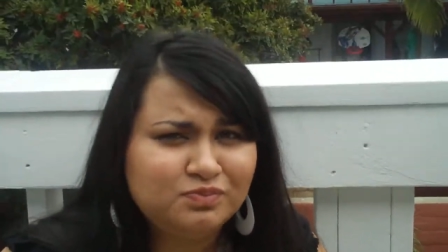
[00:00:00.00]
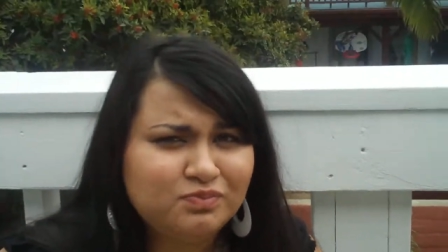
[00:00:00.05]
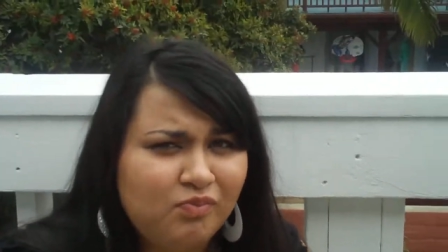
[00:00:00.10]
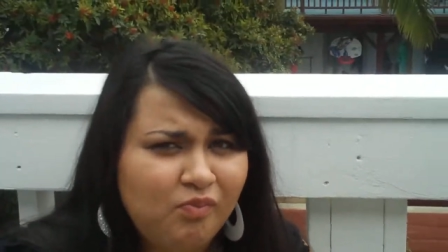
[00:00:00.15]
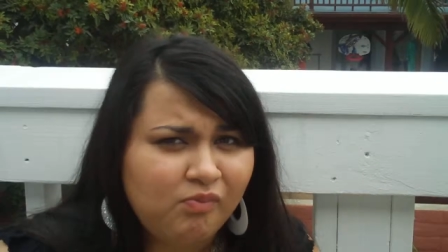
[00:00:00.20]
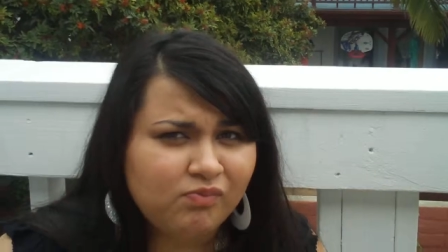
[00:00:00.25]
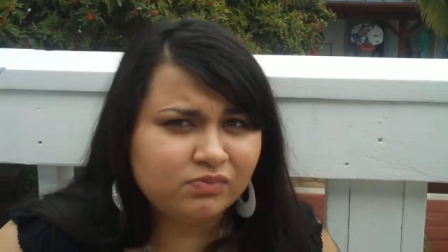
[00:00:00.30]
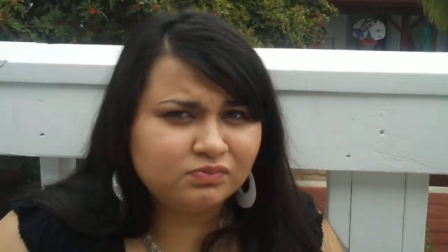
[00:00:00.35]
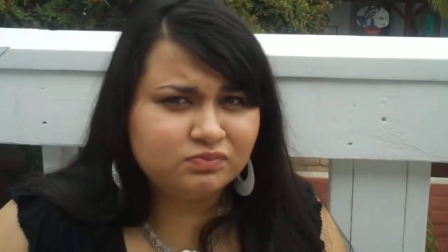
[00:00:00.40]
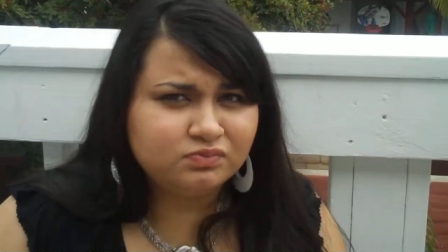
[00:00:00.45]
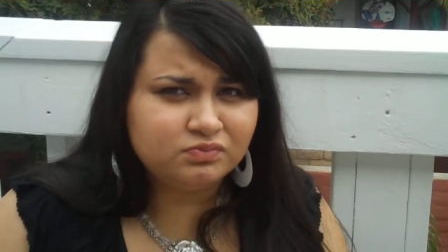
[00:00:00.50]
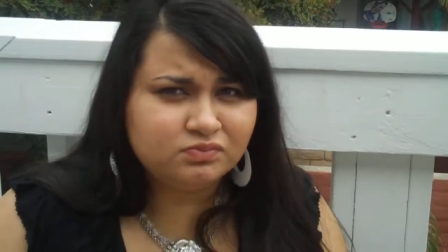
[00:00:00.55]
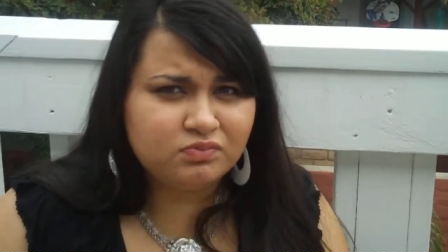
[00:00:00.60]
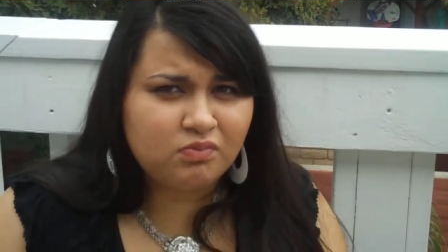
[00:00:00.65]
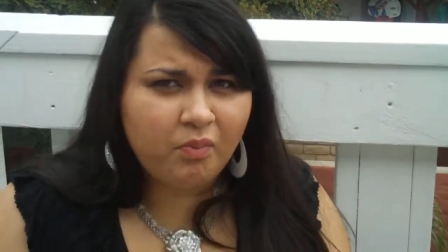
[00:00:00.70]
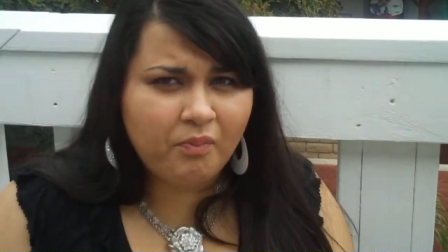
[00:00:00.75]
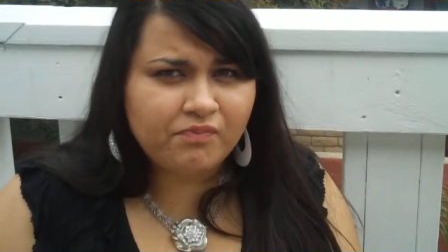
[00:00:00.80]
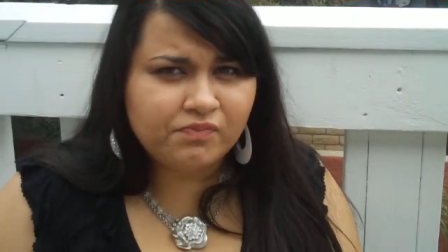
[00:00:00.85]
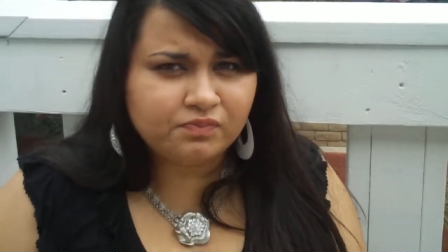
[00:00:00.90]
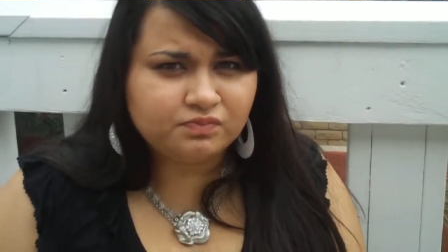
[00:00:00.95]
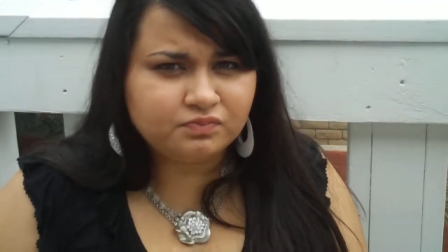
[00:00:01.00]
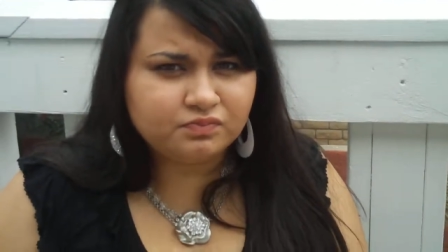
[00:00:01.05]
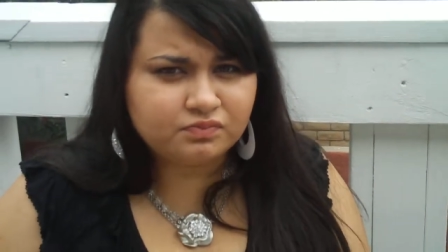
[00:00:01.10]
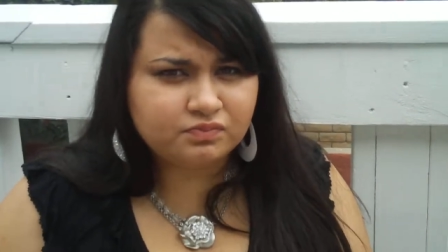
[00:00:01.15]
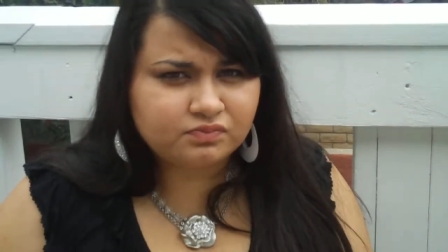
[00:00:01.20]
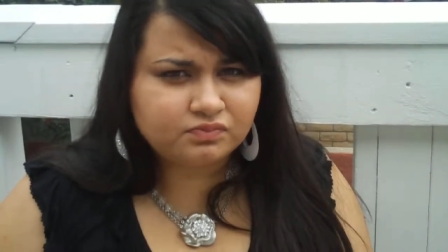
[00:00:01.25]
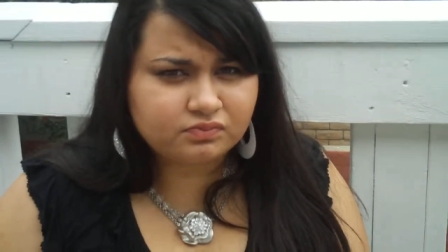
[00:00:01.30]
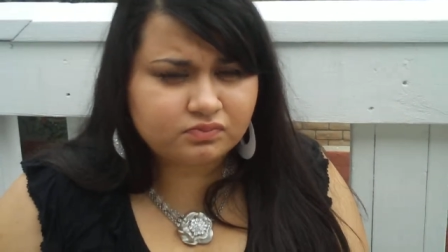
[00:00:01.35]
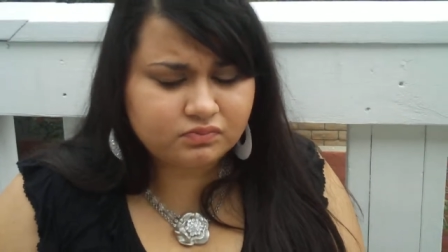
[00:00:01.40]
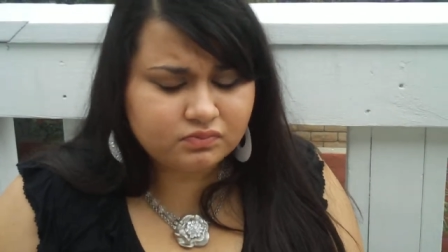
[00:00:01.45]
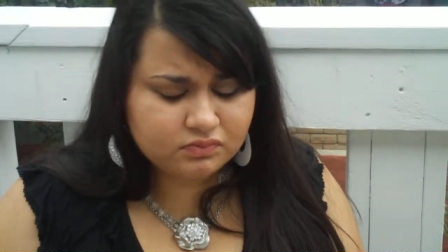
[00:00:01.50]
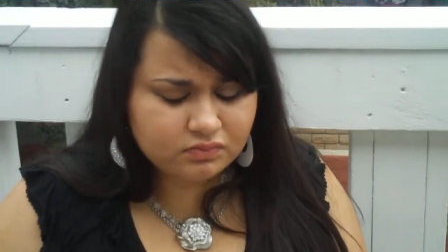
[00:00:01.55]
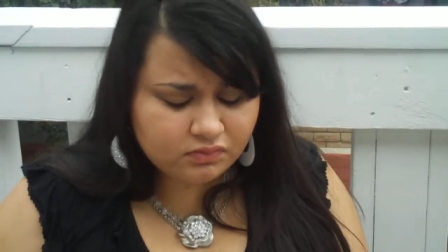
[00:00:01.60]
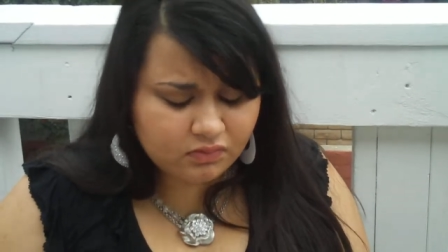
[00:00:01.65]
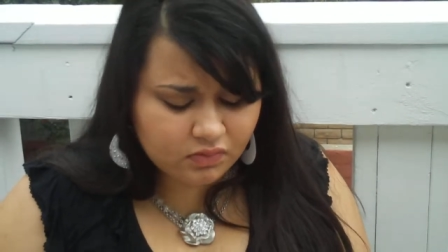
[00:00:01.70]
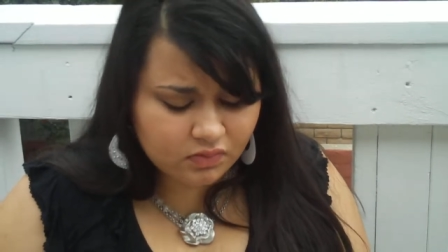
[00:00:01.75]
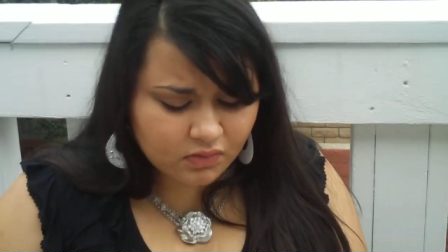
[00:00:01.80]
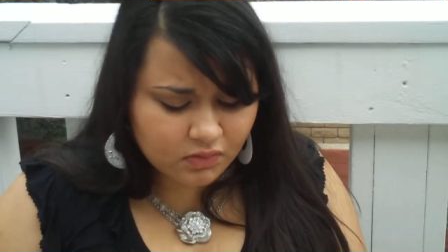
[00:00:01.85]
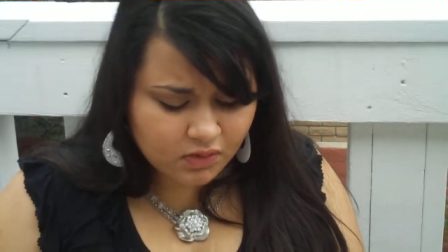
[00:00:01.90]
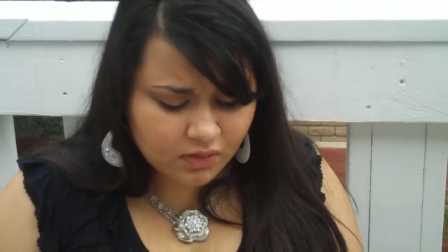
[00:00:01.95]
what made it so rough? Oh,
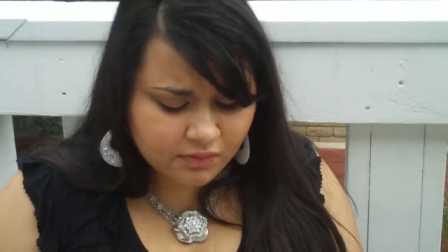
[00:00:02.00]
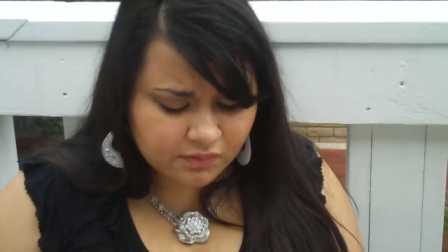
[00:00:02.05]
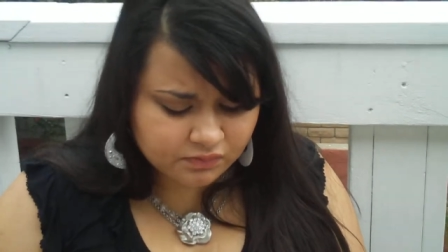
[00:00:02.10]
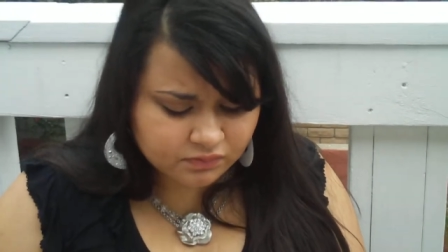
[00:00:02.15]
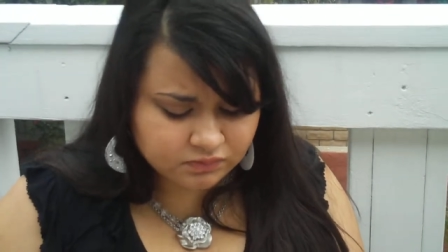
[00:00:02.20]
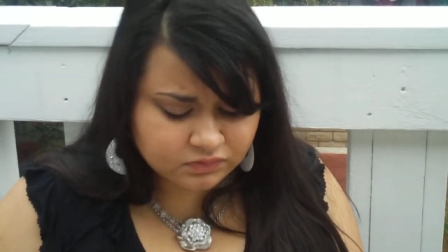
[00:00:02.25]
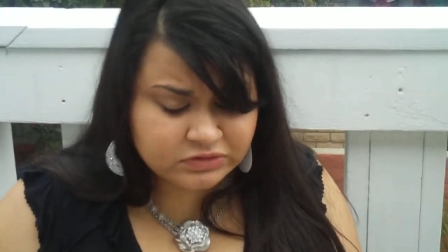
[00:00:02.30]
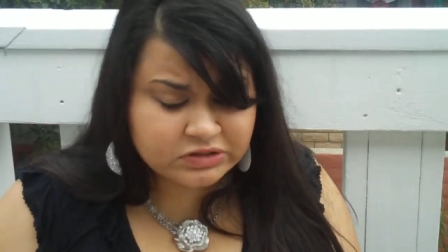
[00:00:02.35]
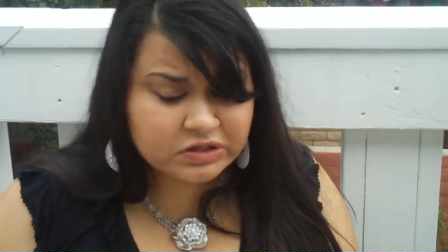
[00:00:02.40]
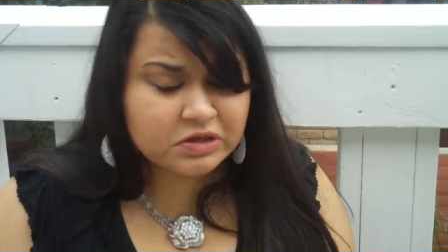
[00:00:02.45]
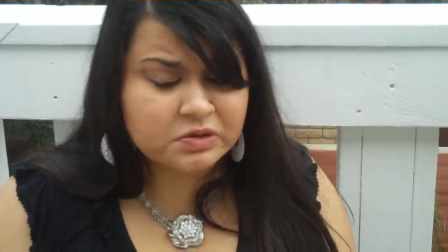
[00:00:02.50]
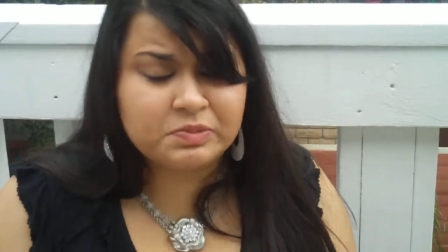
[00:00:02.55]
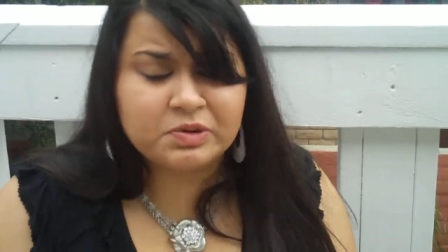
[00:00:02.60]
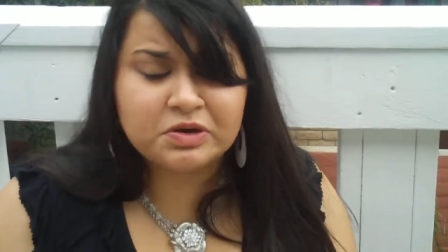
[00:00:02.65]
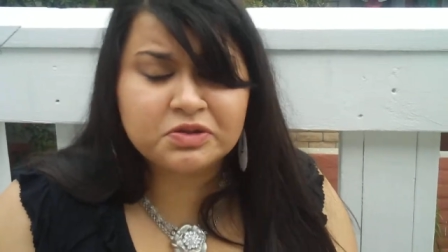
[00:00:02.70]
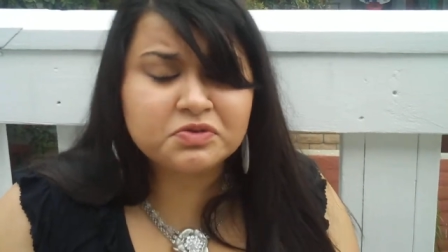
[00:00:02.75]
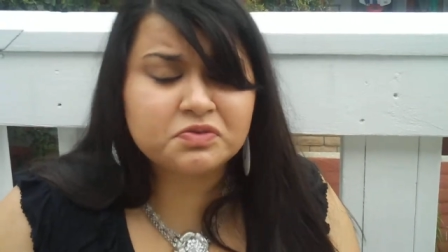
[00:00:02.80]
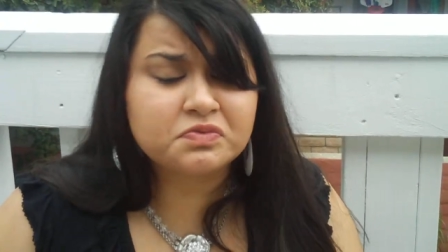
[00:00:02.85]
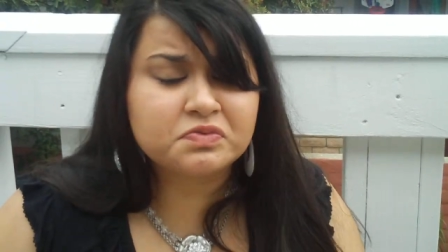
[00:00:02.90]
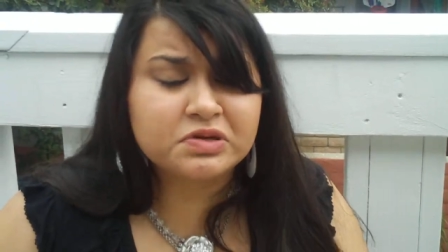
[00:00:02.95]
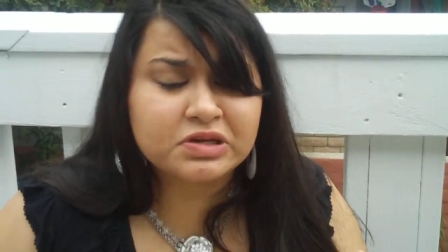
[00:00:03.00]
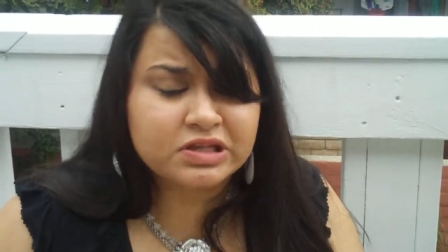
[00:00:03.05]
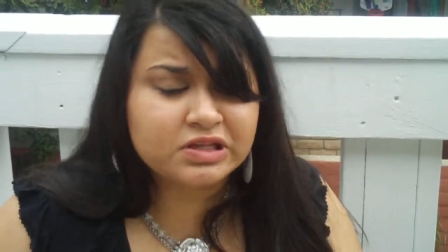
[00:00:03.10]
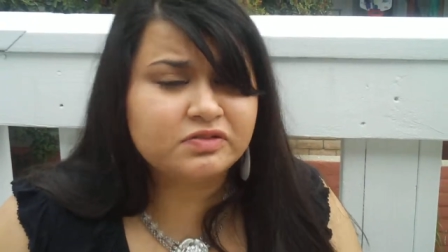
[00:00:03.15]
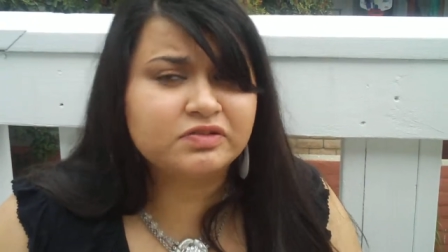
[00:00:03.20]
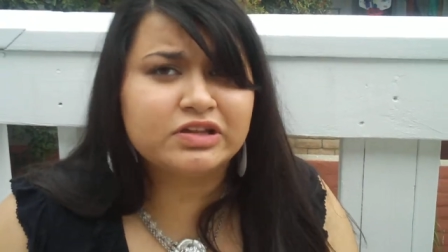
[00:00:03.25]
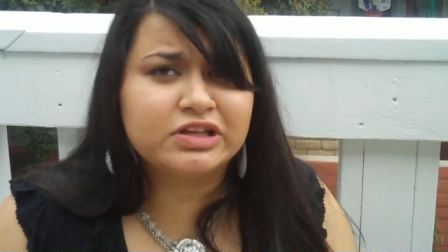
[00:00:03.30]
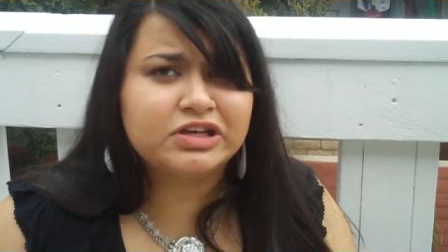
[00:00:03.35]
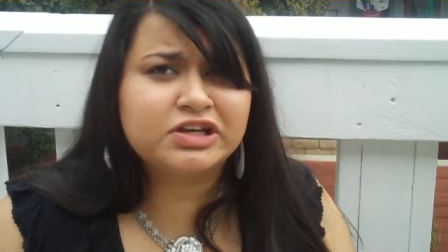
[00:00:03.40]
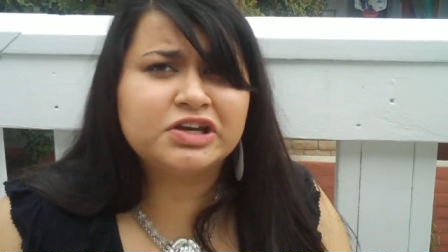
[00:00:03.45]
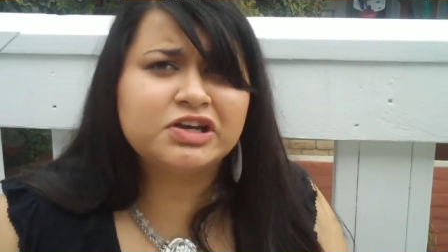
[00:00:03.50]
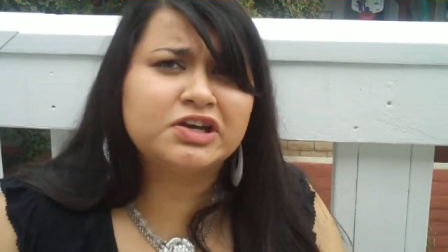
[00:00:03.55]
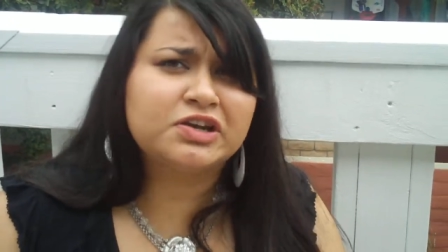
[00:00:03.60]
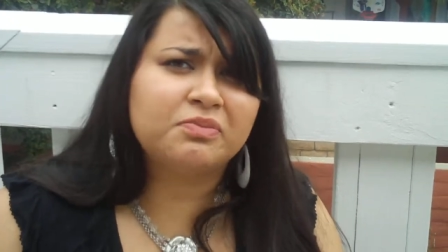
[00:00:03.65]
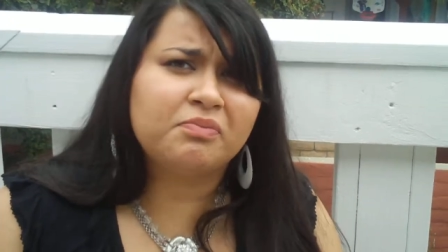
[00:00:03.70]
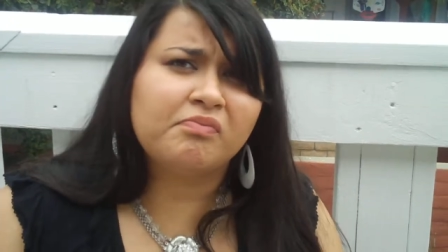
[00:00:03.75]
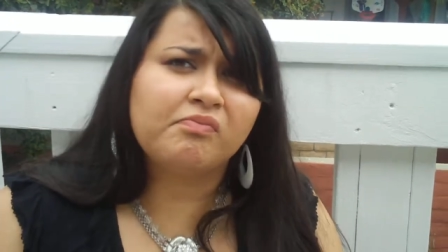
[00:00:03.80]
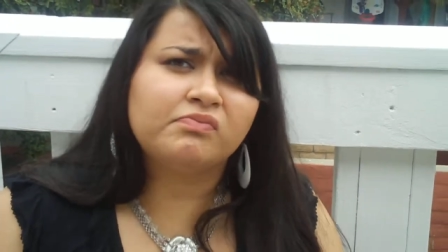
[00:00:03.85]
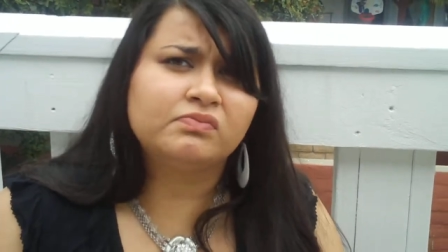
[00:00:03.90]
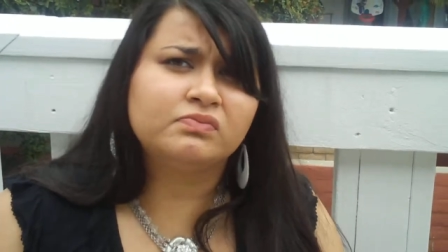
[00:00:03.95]
it was like, they were both really, really good